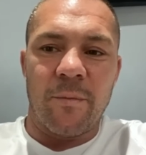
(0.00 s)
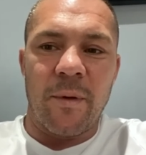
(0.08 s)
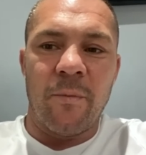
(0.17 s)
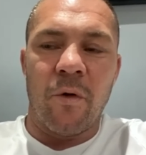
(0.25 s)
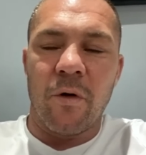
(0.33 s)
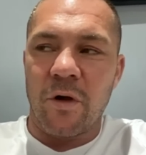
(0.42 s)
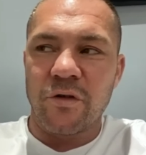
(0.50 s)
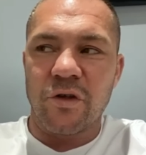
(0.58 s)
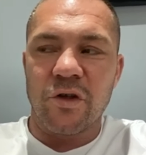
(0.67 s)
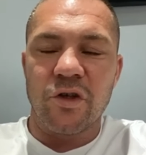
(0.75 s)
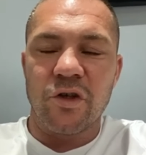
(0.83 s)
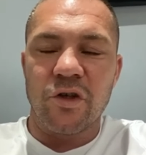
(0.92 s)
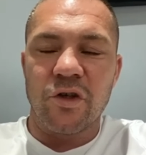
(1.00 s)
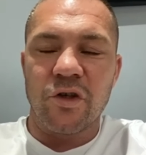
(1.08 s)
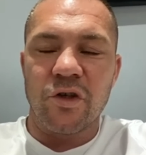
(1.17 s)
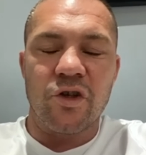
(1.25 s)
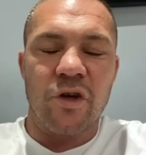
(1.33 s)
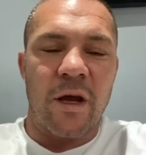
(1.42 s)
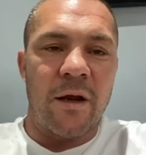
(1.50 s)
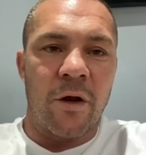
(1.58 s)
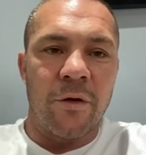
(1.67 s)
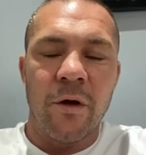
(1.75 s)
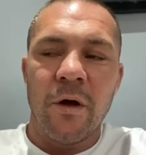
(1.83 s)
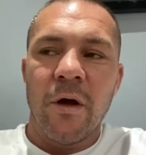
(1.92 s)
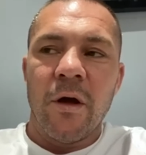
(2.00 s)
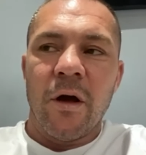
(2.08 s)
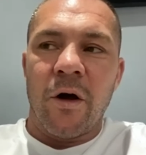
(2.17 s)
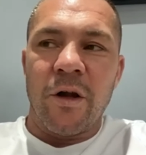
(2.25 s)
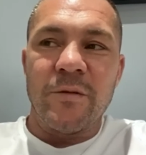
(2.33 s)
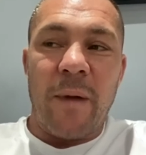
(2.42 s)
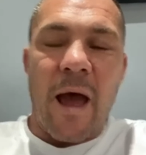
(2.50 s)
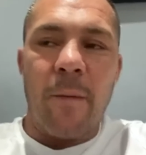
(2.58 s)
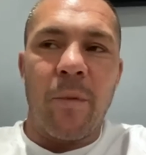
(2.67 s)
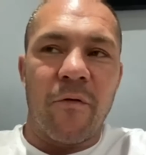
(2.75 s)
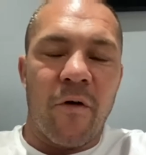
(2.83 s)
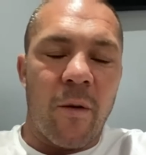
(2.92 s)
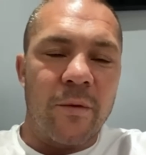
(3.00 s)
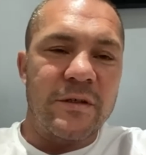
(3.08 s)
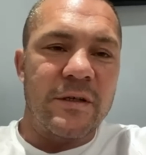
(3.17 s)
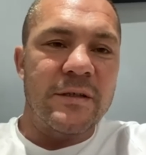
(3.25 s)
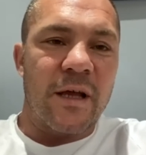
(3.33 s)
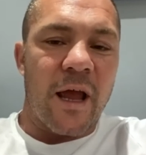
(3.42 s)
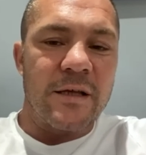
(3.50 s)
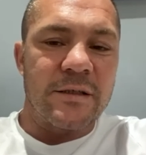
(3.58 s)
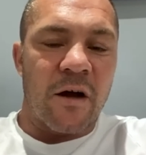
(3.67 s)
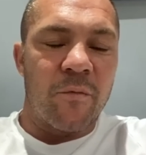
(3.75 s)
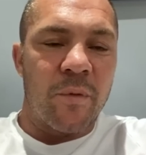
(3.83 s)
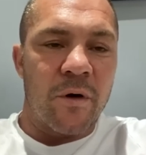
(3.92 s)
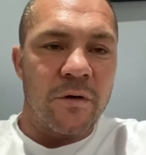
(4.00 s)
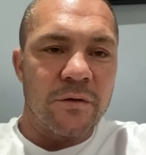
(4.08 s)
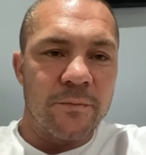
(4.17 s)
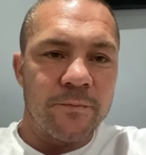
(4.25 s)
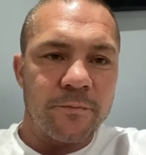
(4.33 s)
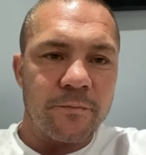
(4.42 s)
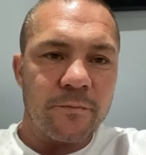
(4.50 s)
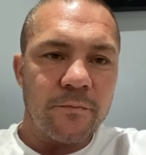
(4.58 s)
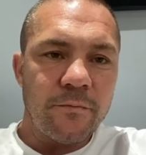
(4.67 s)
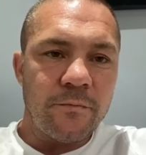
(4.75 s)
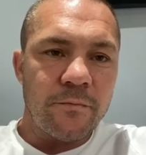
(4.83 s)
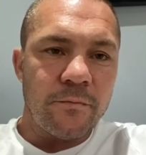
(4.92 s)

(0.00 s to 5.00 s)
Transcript: I'd be more concentrating on on his better performances against Southpaws. I was